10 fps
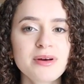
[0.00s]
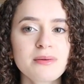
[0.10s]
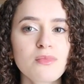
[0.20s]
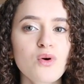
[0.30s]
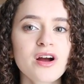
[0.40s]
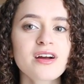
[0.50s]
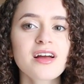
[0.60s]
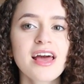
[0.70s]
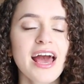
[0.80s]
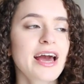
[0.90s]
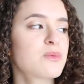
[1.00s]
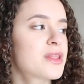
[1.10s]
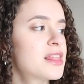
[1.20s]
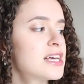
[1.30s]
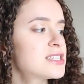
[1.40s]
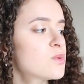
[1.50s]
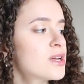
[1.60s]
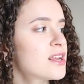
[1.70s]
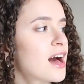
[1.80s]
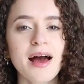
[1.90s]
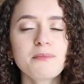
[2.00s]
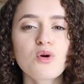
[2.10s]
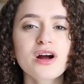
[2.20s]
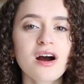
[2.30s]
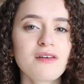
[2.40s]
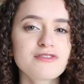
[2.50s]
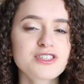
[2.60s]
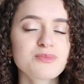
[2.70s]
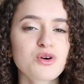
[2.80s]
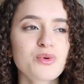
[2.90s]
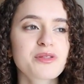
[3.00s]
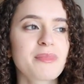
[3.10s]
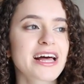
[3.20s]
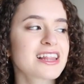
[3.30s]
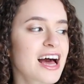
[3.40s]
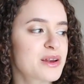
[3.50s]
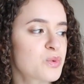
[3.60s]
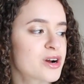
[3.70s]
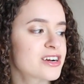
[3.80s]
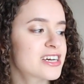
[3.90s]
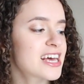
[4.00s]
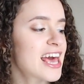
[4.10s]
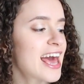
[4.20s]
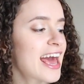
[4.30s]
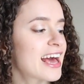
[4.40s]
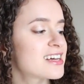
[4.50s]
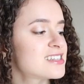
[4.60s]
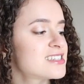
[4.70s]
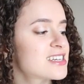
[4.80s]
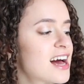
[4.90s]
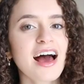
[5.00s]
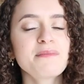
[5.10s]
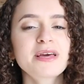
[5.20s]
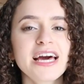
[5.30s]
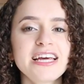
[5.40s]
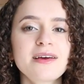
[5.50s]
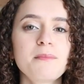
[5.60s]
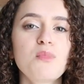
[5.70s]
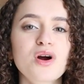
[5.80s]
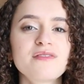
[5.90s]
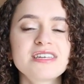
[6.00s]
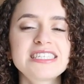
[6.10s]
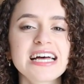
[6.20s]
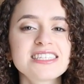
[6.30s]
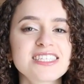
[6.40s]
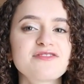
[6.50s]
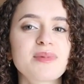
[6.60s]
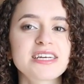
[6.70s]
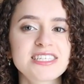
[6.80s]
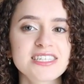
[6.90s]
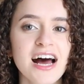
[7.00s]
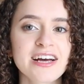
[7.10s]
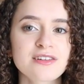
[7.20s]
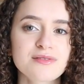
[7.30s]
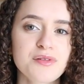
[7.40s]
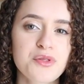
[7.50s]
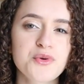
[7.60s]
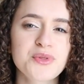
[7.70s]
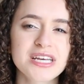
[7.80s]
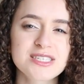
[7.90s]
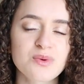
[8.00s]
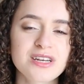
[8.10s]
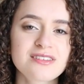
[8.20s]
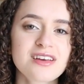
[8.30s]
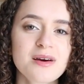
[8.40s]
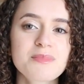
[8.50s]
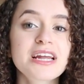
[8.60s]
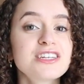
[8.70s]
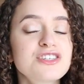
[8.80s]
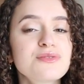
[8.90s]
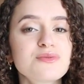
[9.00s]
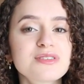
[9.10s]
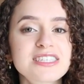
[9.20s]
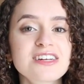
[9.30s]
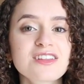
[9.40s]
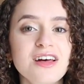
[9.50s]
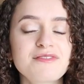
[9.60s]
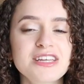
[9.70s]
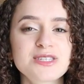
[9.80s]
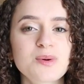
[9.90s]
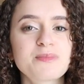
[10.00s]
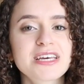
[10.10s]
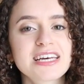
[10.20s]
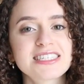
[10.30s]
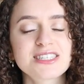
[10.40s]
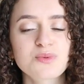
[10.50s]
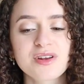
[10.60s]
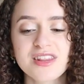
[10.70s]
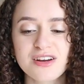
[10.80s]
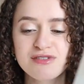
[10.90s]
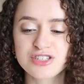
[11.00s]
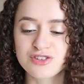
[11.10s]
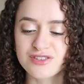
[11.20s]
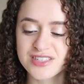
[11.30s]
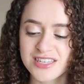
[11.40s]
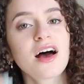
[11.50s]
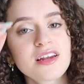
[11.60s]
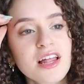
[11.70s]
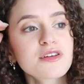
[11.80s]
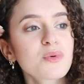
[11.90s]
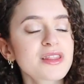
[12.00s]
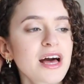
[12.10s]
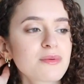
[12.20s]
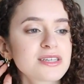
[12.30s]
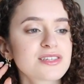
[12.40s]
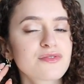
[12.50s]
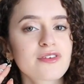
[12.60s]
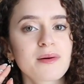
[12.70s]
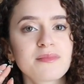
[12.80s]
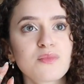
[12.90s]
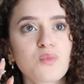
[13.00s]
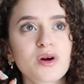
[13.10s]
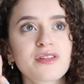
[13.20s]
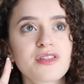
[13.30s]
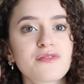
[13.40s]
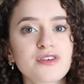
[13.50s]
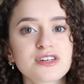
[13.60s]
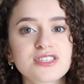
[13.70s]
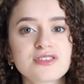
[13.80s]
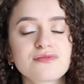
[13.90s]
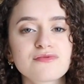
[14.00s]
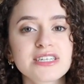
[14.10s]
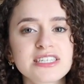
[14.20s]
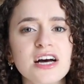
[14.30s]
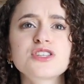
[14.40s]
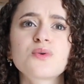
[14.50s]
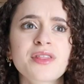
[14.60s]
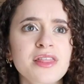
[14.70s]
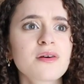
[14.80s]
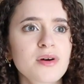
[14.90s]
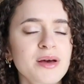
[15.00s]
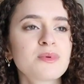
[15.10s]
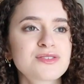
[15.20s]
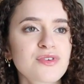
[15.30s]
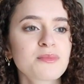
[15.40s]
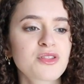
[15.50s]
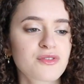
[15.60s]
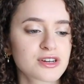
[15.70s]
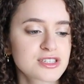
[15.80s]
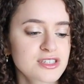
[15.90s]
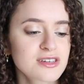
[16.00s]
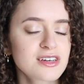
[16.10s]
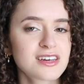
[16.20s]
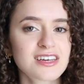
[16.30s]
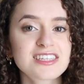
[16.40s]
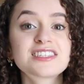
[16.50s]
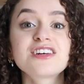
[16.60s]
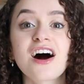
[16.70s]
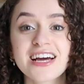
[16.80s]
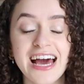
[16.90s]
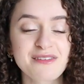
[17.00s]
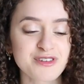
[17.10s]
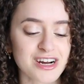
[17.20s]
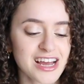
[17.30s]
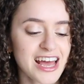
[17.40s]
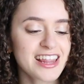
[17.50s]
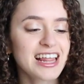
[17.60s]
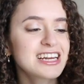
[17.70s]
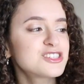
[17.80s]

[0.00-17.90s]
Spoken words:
a bit more, and with this one, I'm more comfortable with my line work, and I'm getting more of a sense of my style through this one. But I do still love this one because it's one of the originals. Another one that was from one of the first restocks, it was from the first stock ever, that